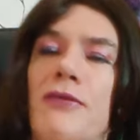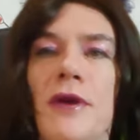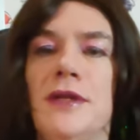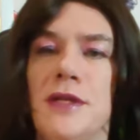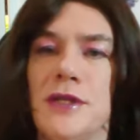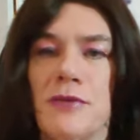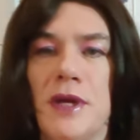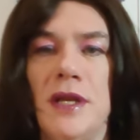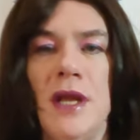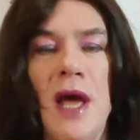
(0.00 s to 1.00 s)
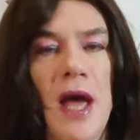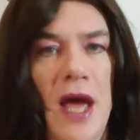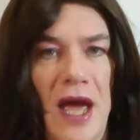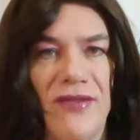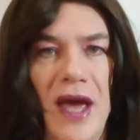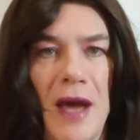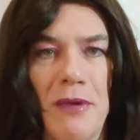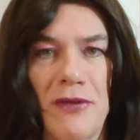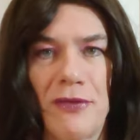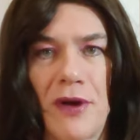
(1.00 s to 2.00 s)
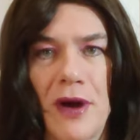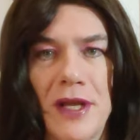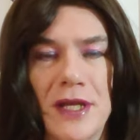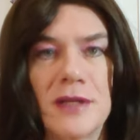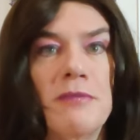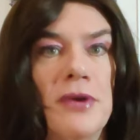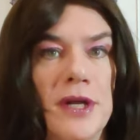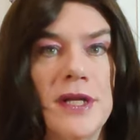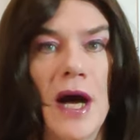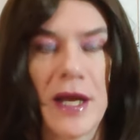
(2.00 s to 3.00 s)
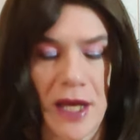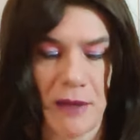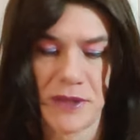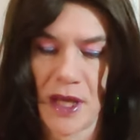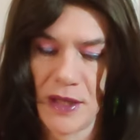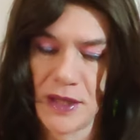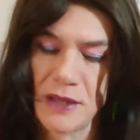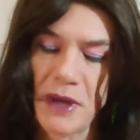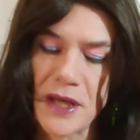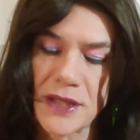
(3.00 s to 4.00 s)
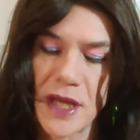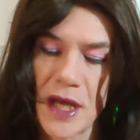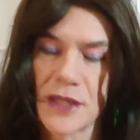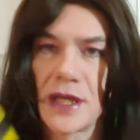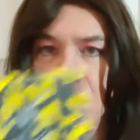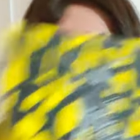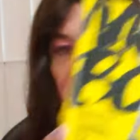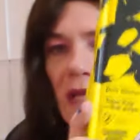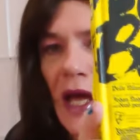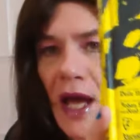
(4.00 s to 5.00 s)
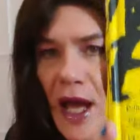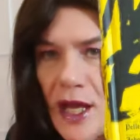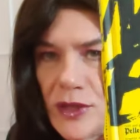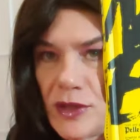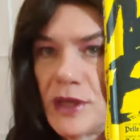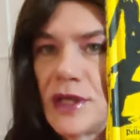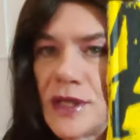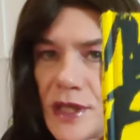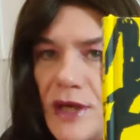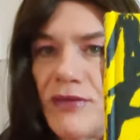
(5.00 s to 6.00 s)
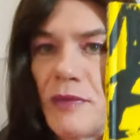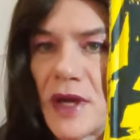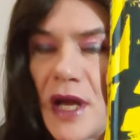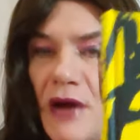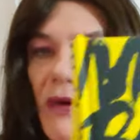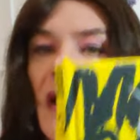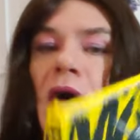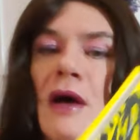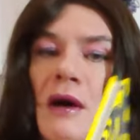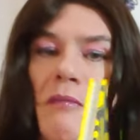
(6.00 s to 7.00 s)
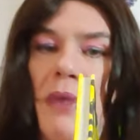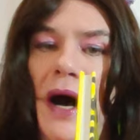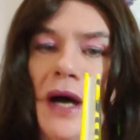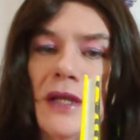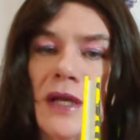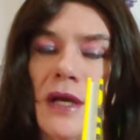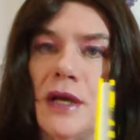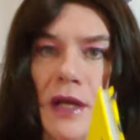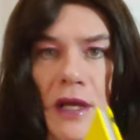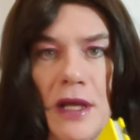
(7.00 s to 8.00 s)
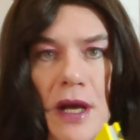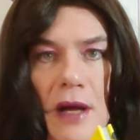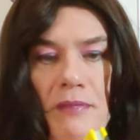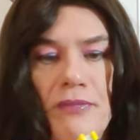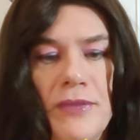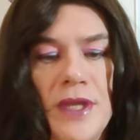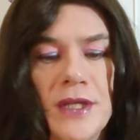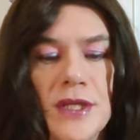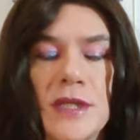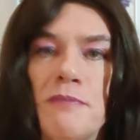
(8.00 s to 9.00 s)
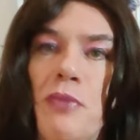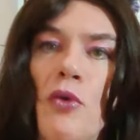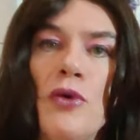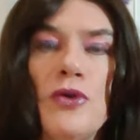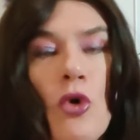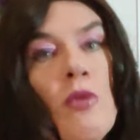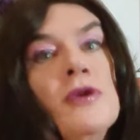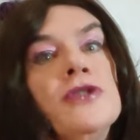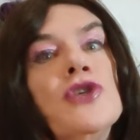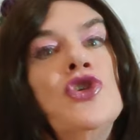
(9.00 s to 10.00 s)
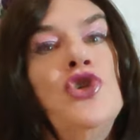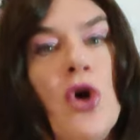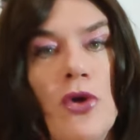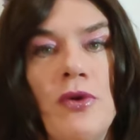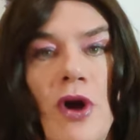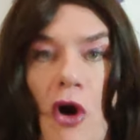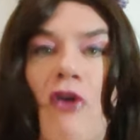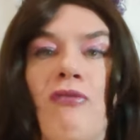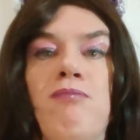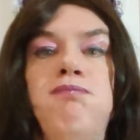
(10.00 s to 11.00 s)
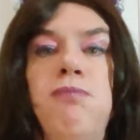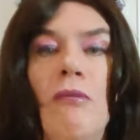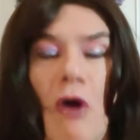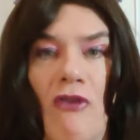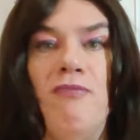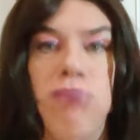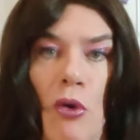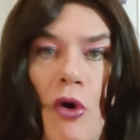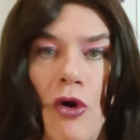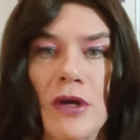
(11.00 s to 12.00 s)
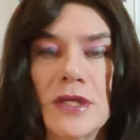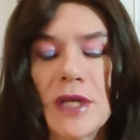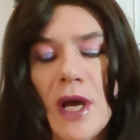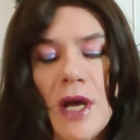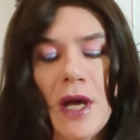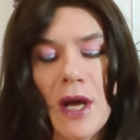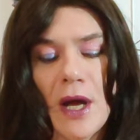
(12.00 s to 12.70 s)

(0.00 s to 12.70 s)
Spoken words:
our friends in Sweden have a habit of writing some pretty dark games. This is about as dark as it comes, as you can see from the cover. But this has spawned almost a genre of Borgs.